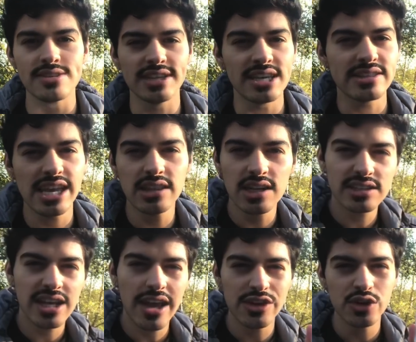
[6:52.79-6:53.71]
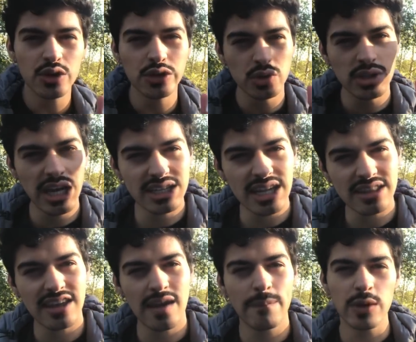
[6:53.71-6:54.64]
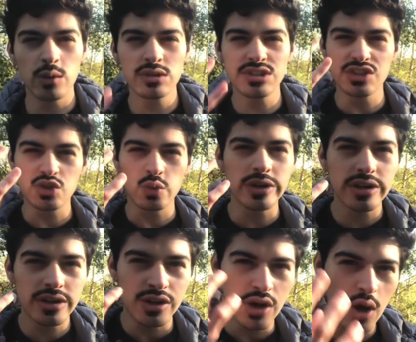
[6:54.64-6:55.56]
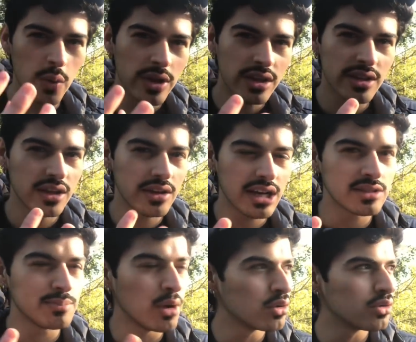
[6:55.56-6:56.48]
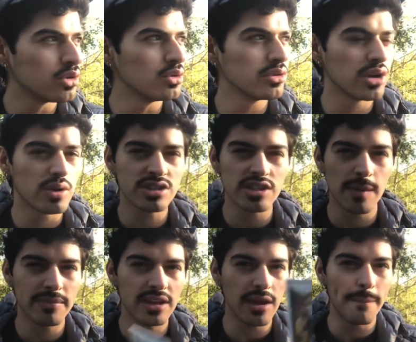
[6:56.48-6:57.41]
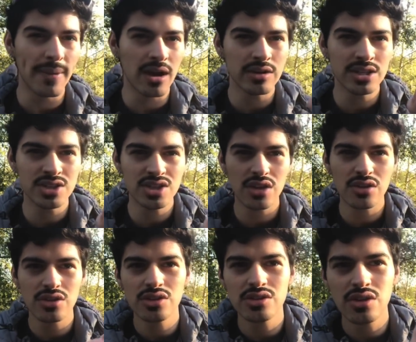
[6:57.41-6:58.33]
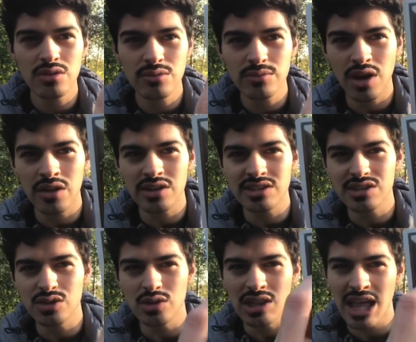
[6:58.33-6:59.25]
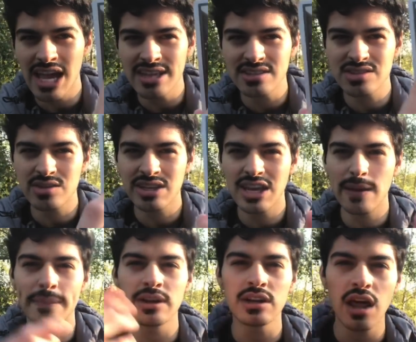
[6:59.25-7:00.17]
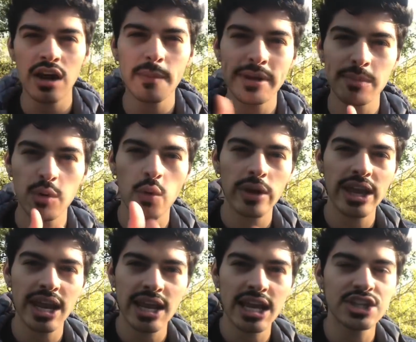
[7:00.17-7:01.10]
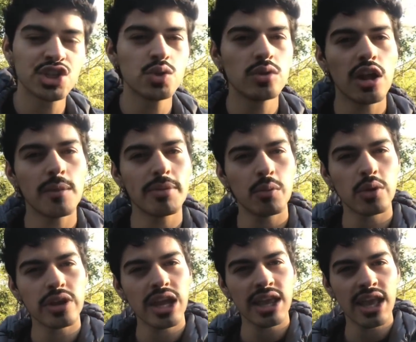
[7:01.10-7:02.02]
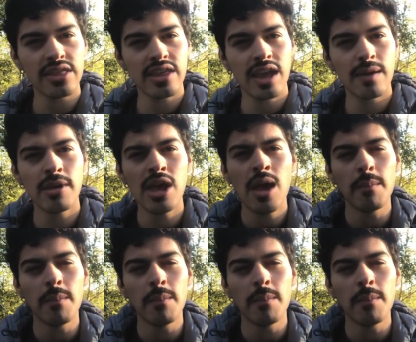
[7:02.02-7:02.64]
Like they looked at you, you looked at them. There was this weird knowing that you guys both knew there was something about each other, you know, all these little lights, okay? But a lot of people were getting at you, a lot of people were getting at them.